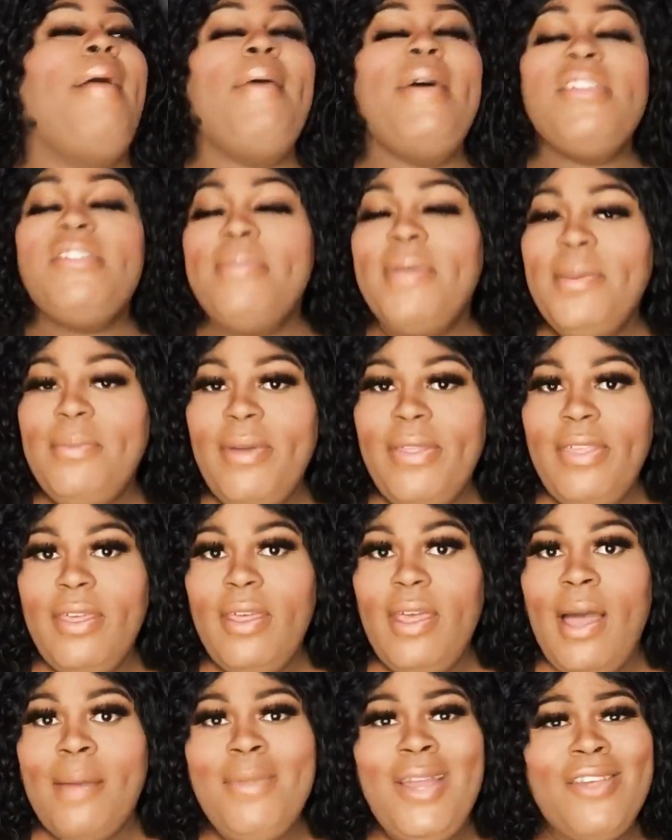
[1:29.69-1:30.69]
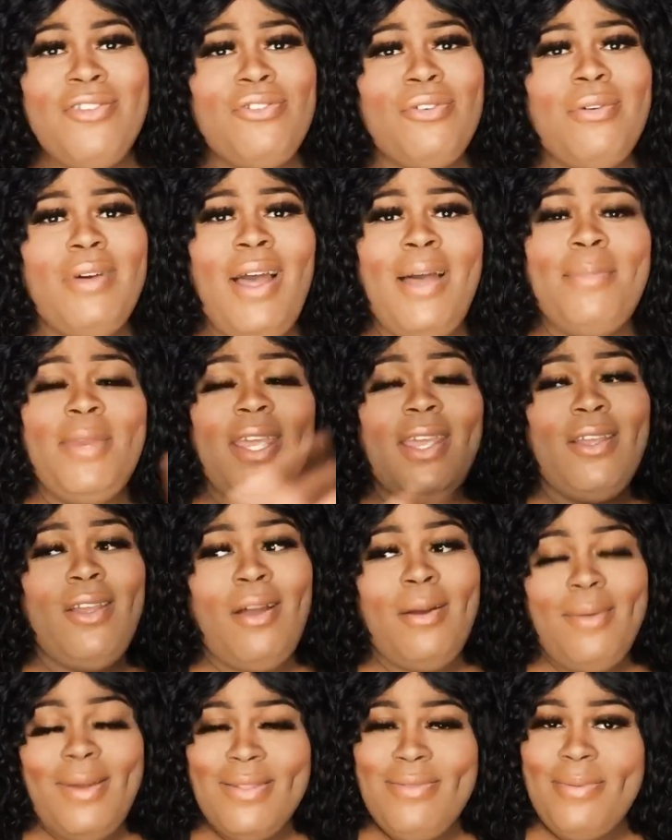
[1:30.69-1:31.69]
I watch Big Brother. I'm not sure how
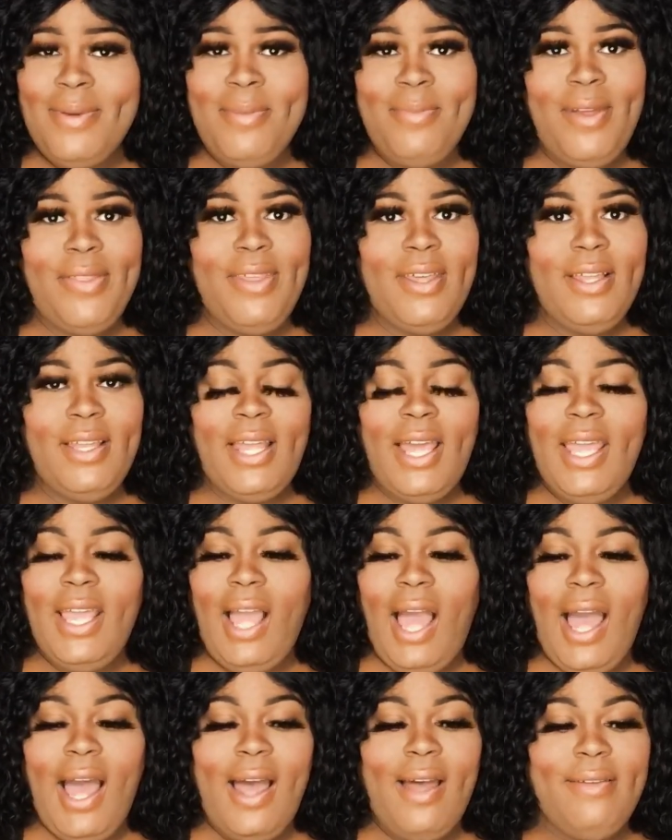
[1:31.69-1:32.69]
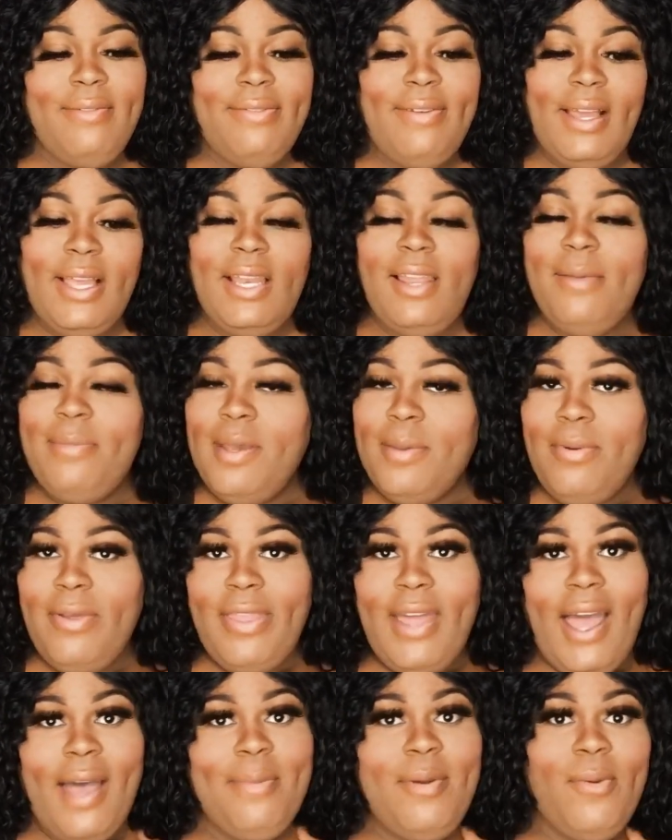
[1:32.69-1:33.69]
many of y'all watch Big Brother. Like, I fucking love
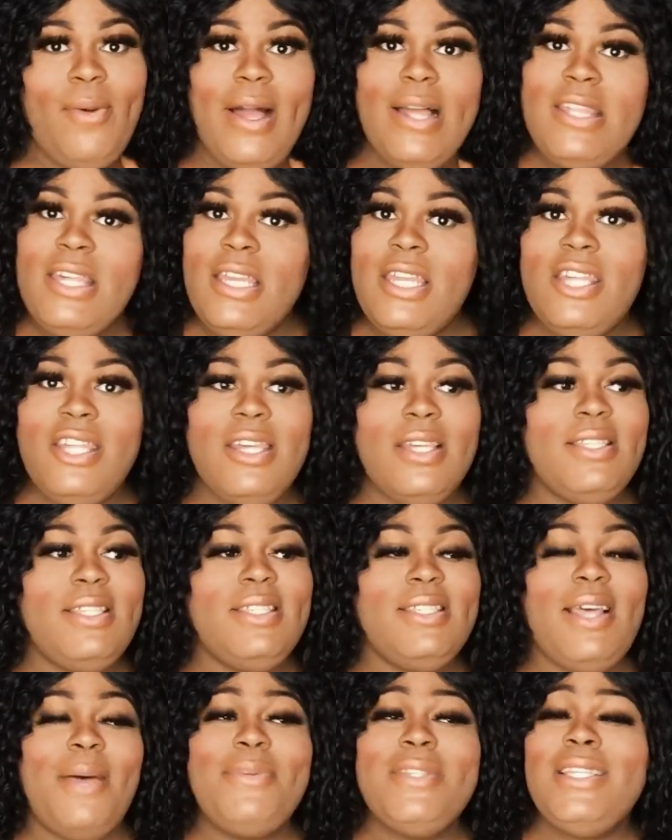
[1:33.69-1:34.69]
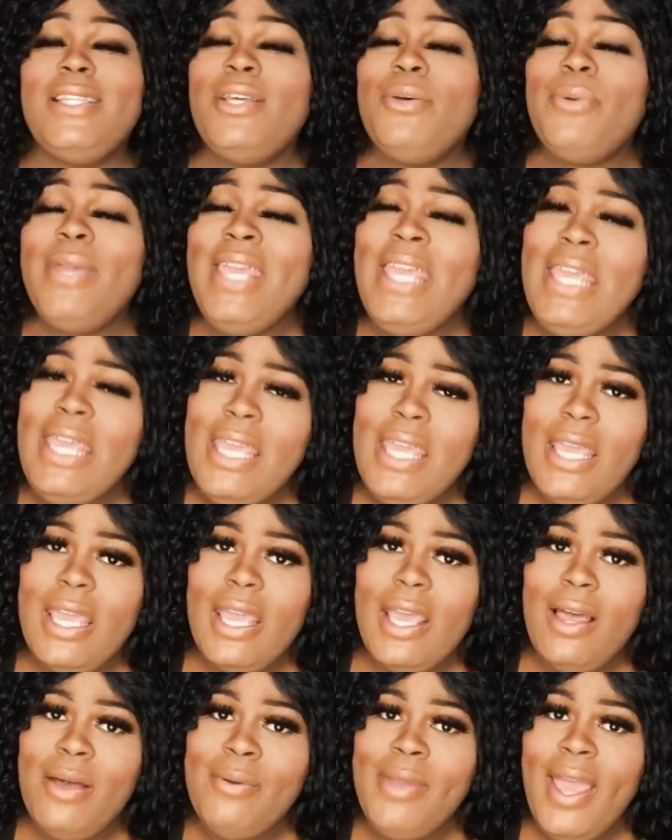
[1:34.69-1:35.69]
Big Brother. I've been watching this shit since I was a little
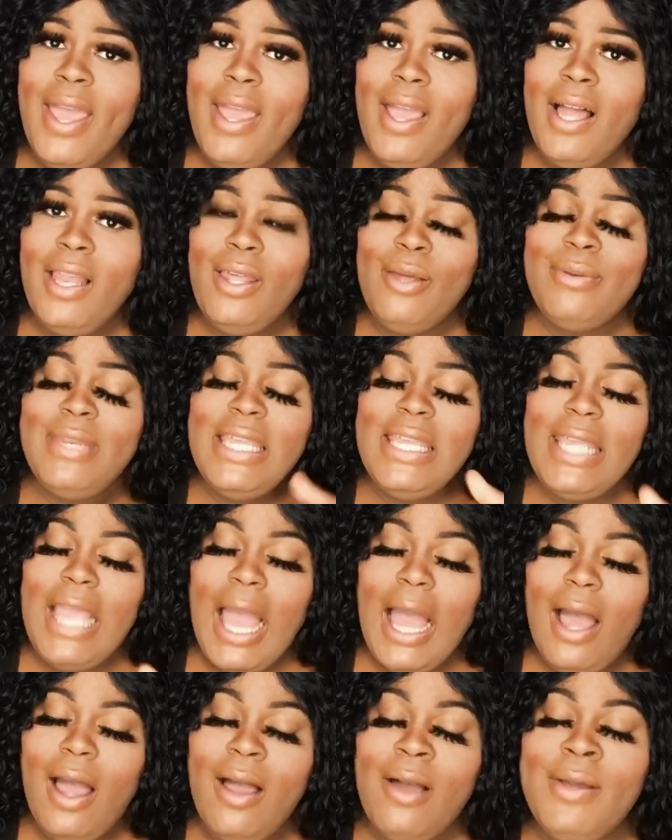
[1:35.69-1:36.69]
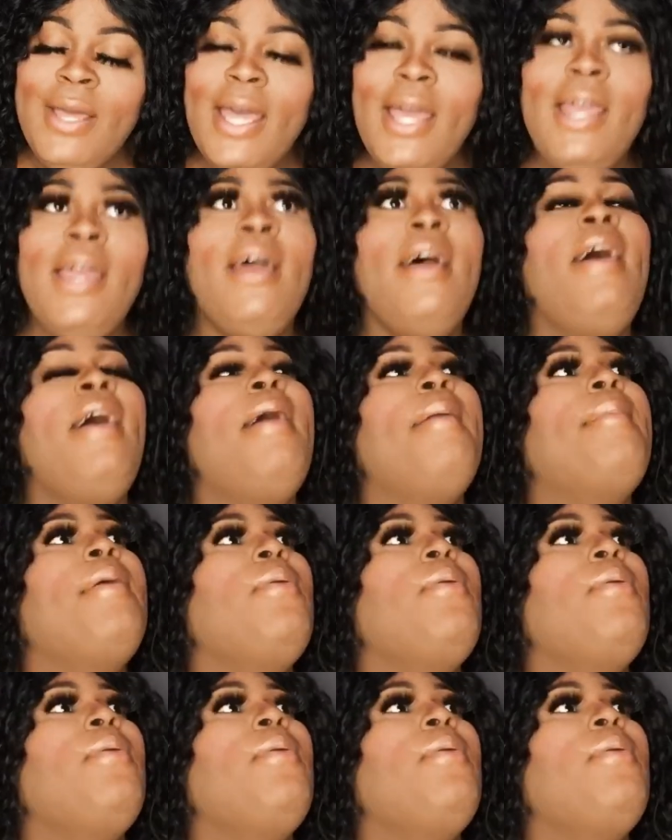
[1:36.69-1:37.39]
kid, okay? A little ninja, okay?